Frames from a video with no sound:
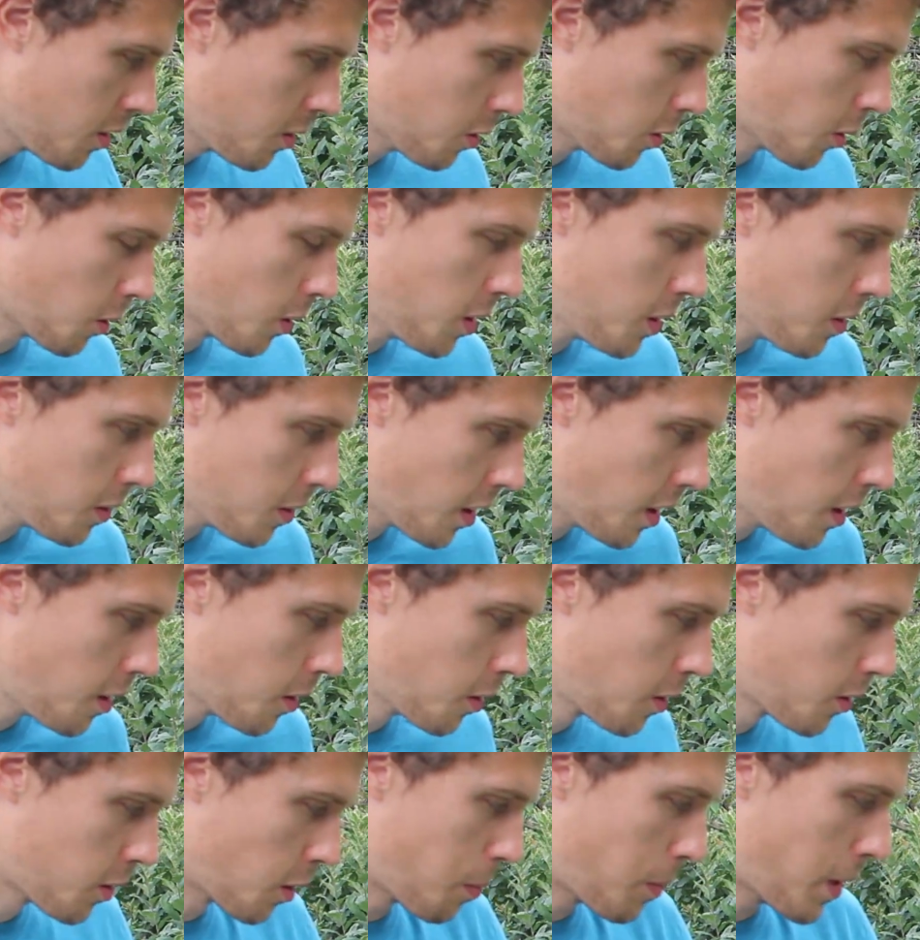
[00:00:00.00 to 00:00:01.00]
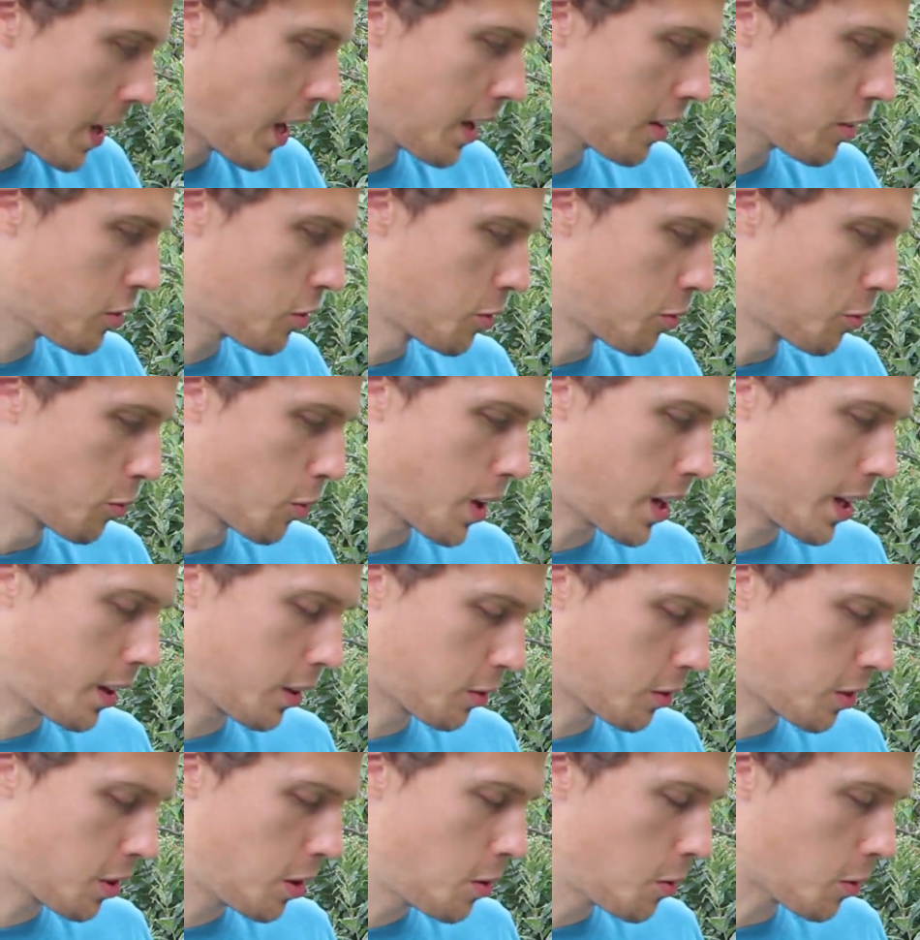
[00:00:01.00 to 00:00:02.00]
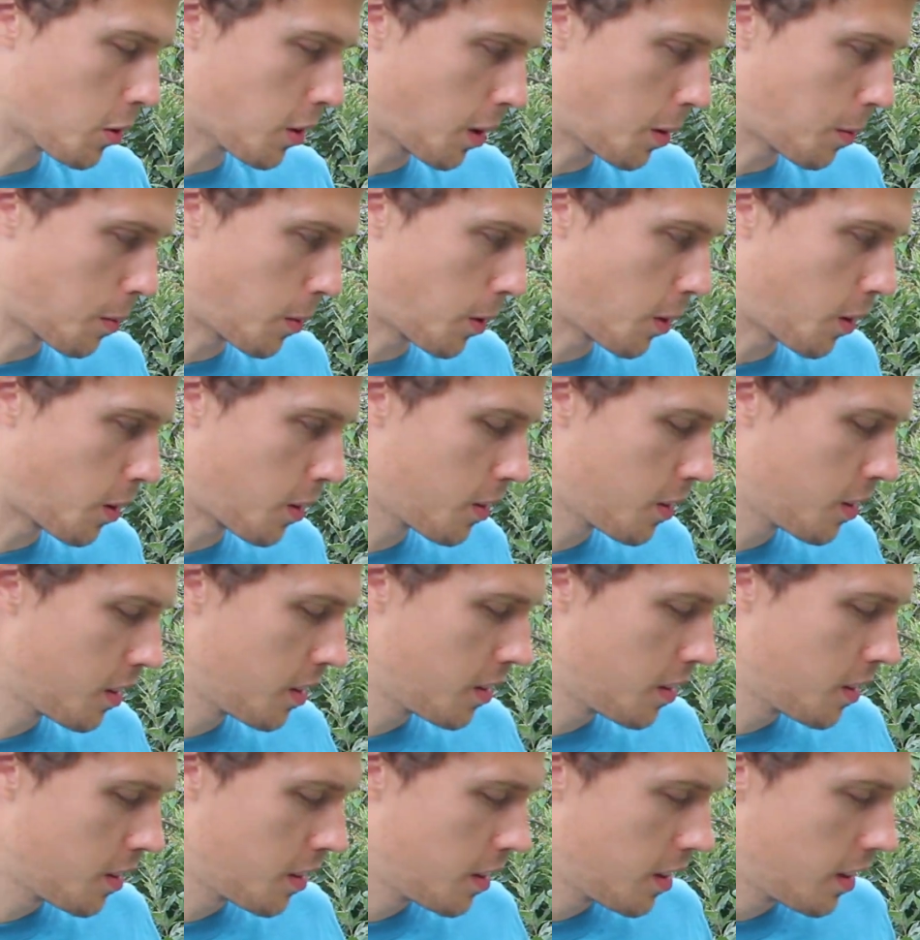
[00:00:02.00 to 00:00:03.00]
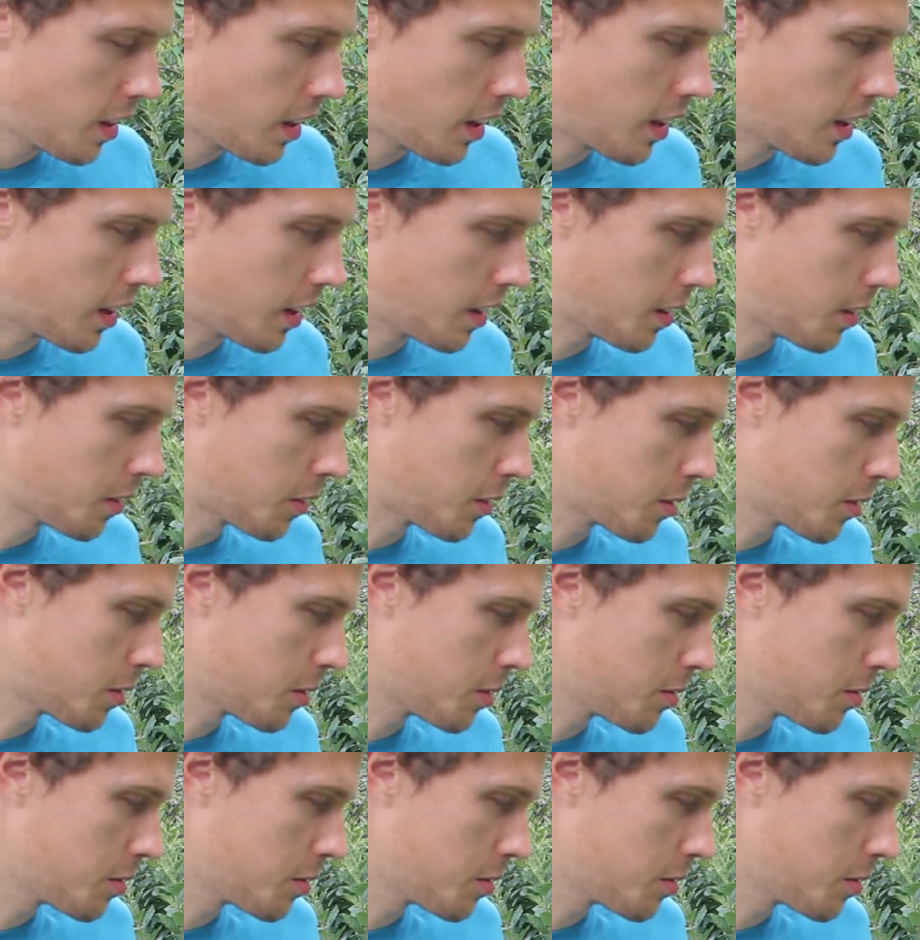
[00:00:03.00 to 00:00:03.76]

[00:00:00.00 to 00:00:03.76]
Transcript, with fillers: So this here is a patch of wild cucumber. And,